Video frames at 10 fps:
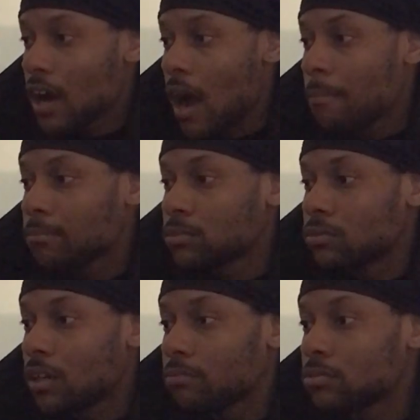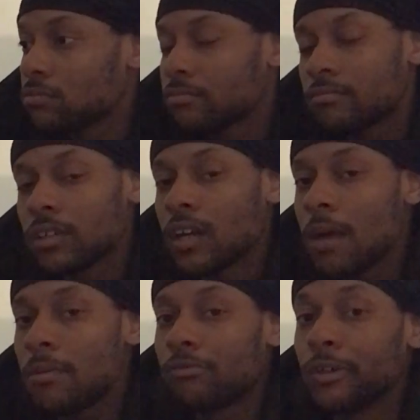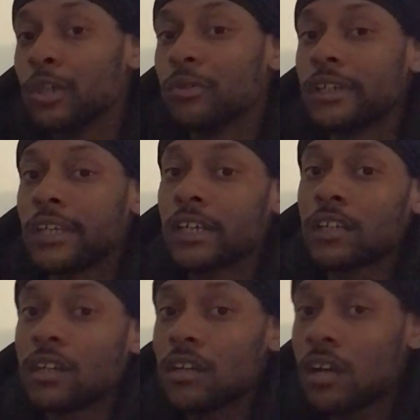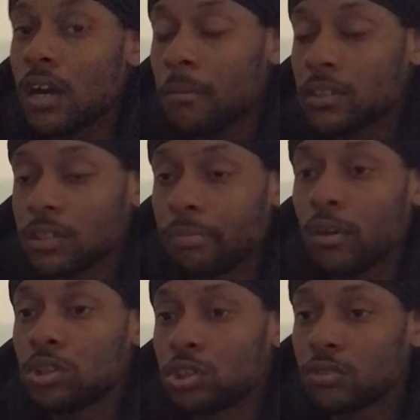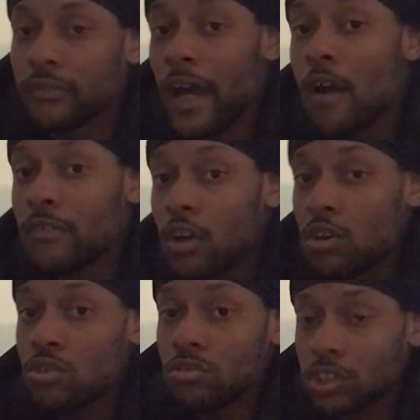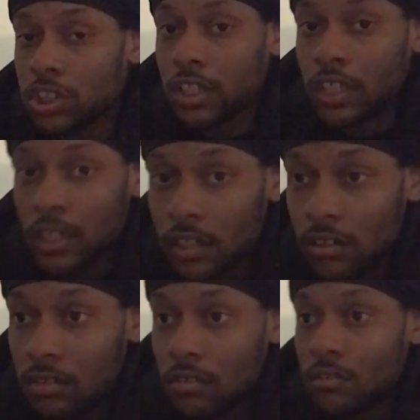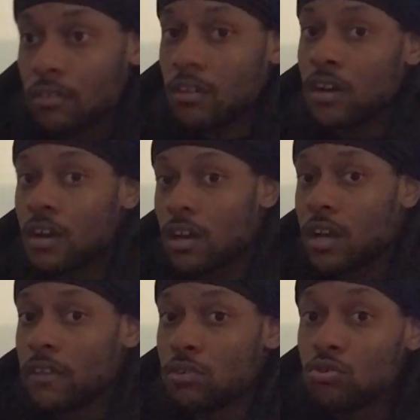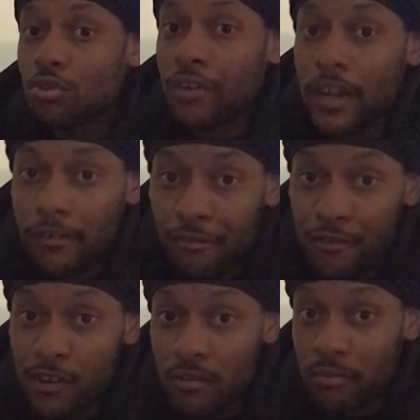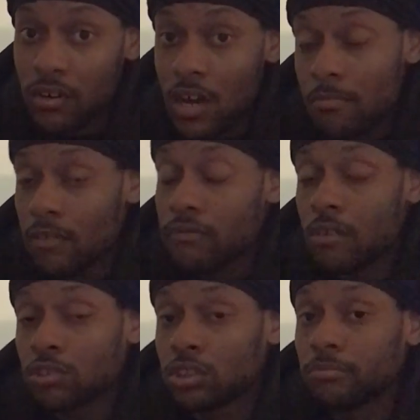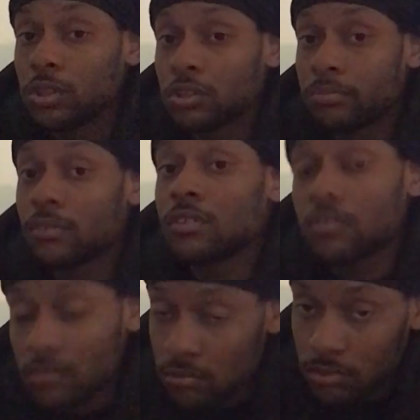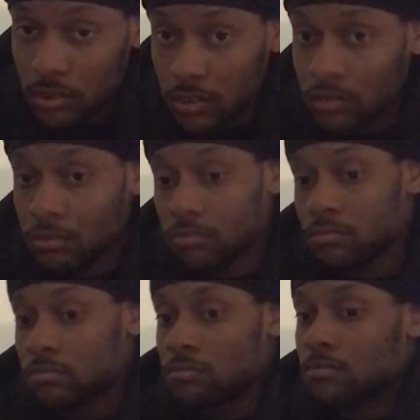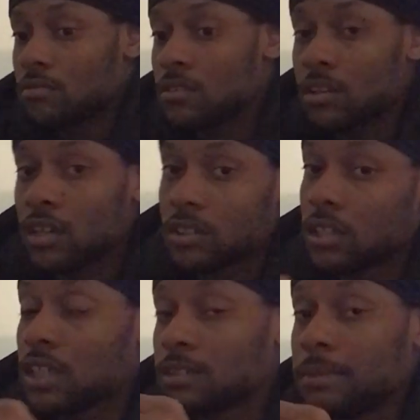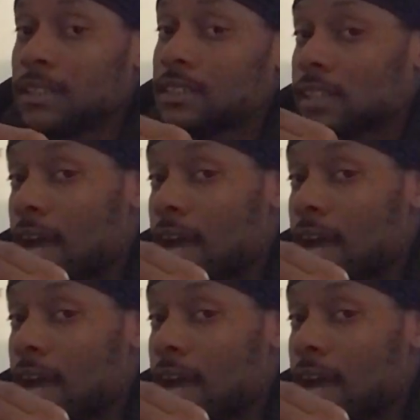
I'm a real one, nigga. I'ma support you. If I don't know you, shit. If you crank for real, bro, I'ma fuck with your music, bro. You know what I'm saying? Cause niggas be dissing